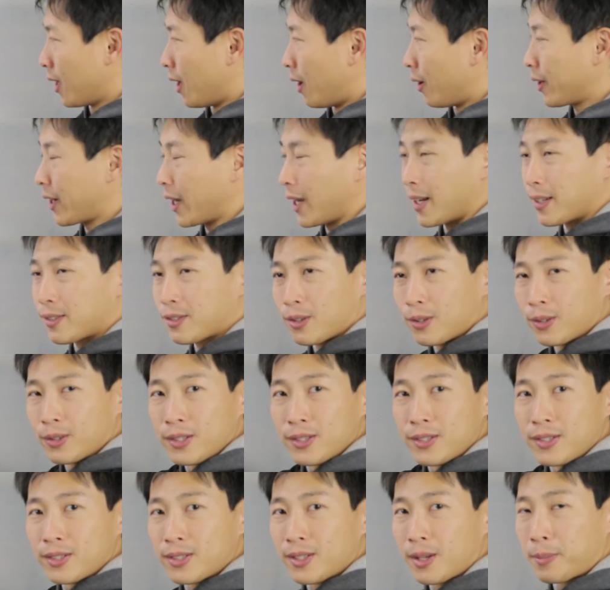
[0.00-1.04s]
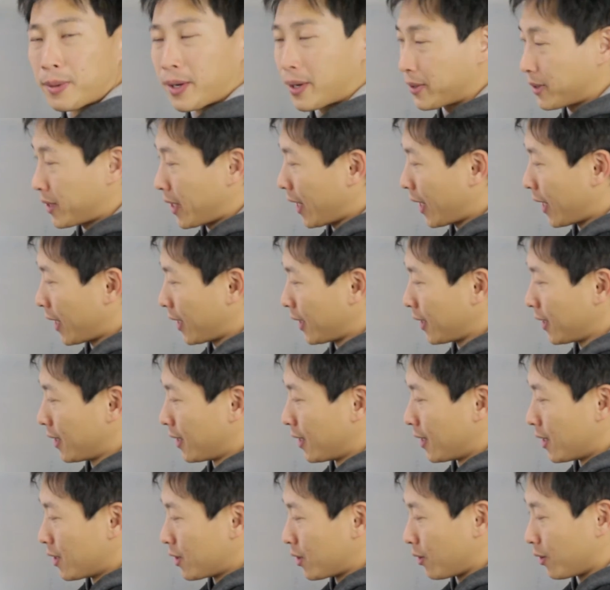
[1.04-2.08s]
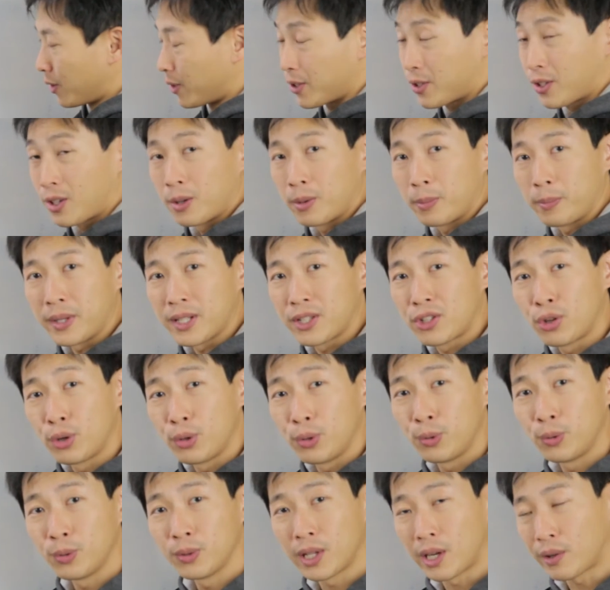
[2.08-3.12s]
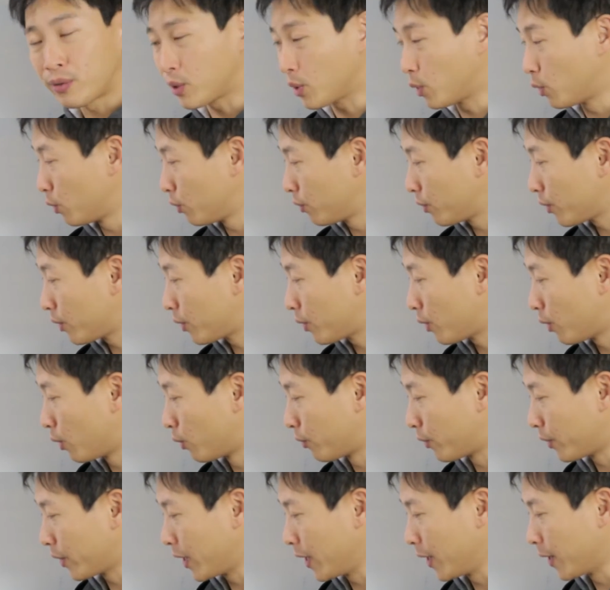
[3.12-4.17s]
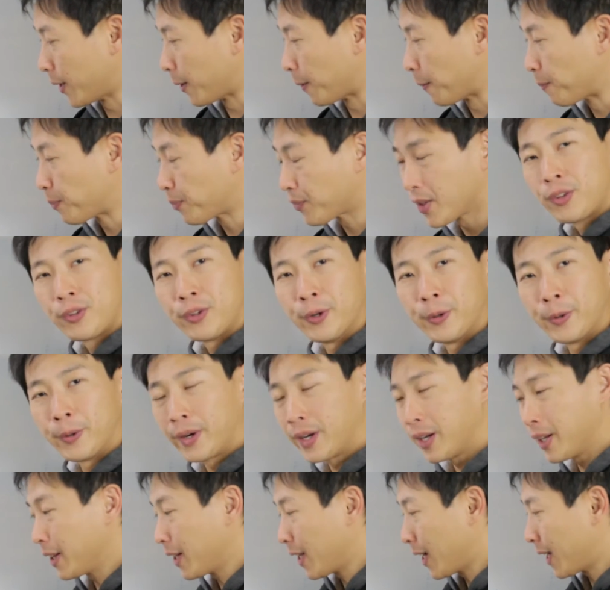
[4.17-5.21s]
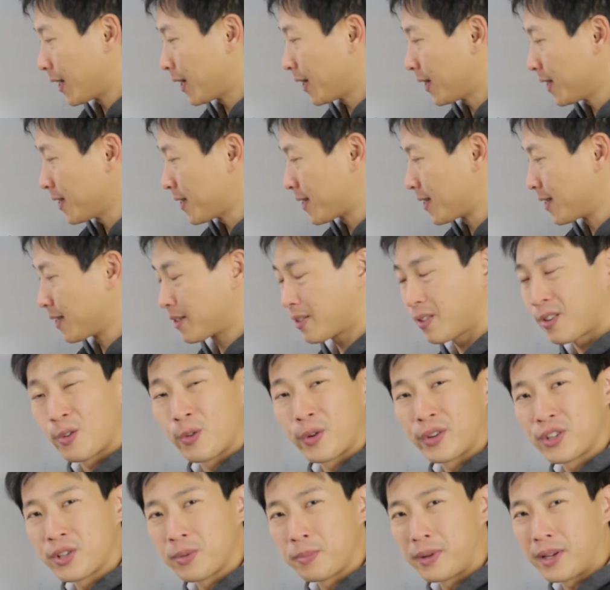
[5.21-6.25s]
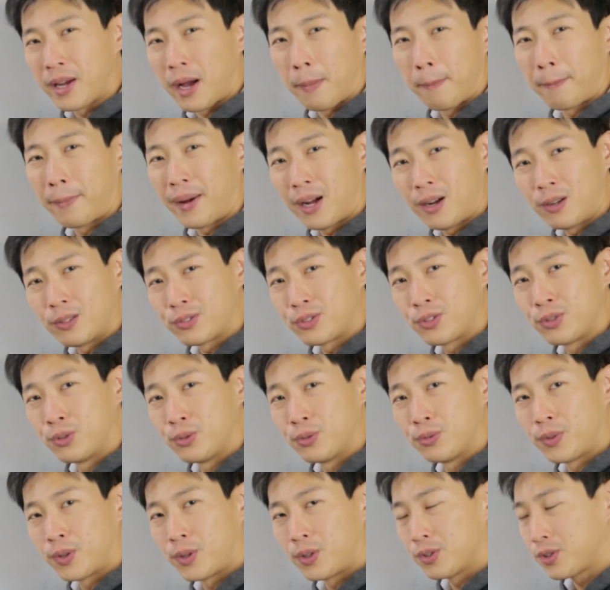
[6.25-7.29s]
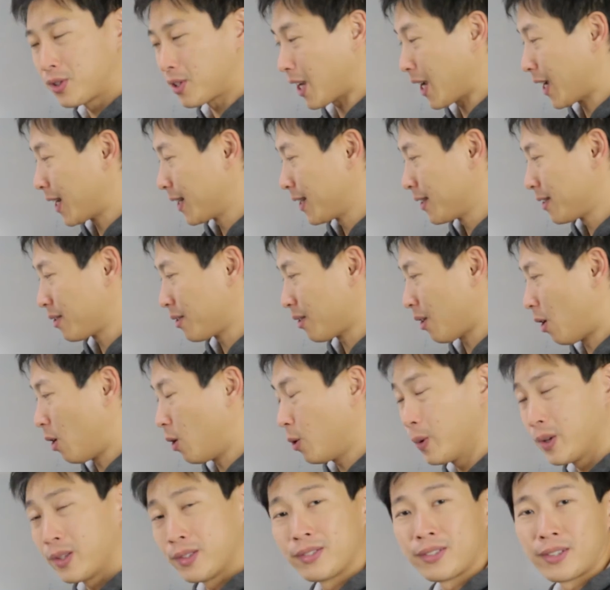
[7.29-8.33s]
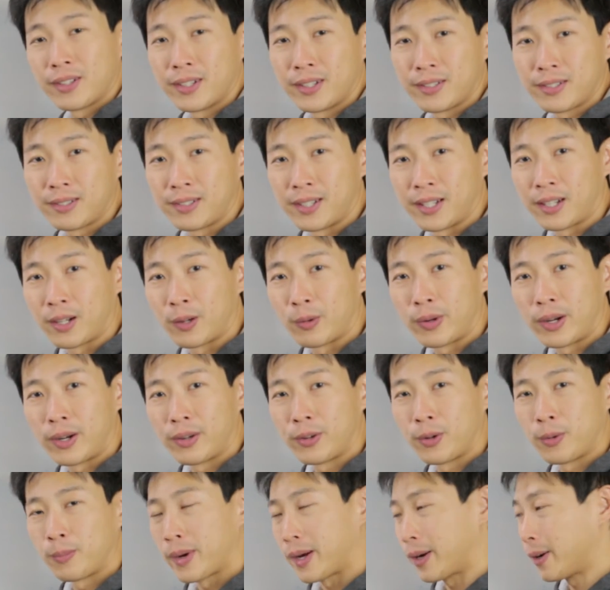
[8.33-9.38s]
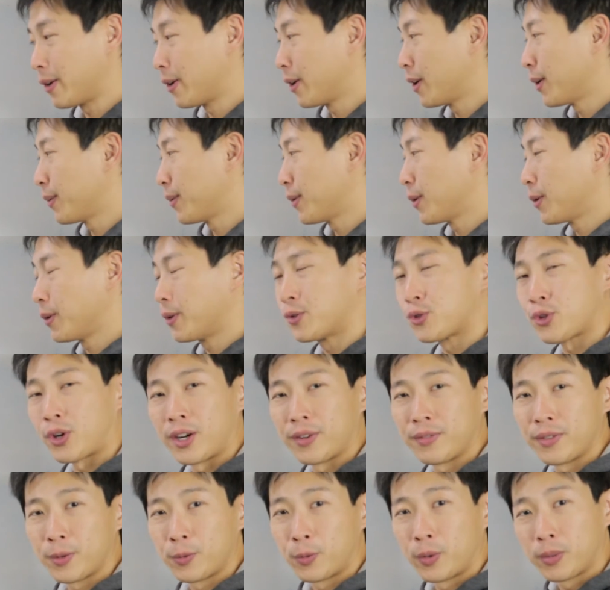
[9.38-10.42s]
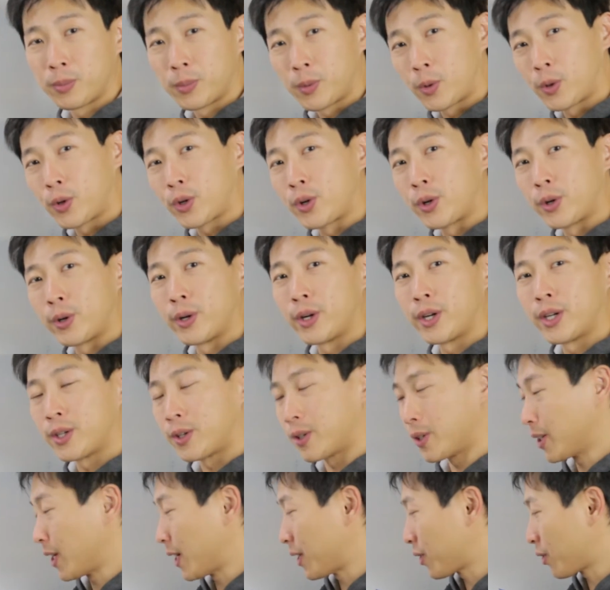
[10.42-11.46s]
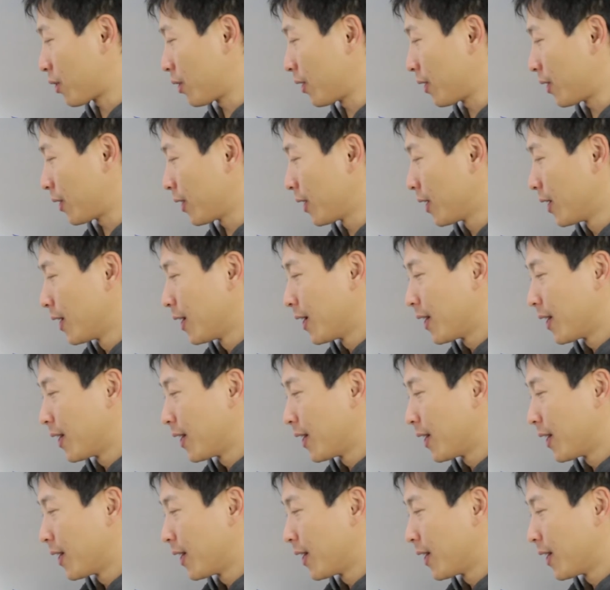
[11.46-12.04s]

Okay, so this is about 10. So there's going to be 2 left over over here. Knowing that this is going to be about 2 volts and it's always going to stick around no matter if you drive it with more current or less current.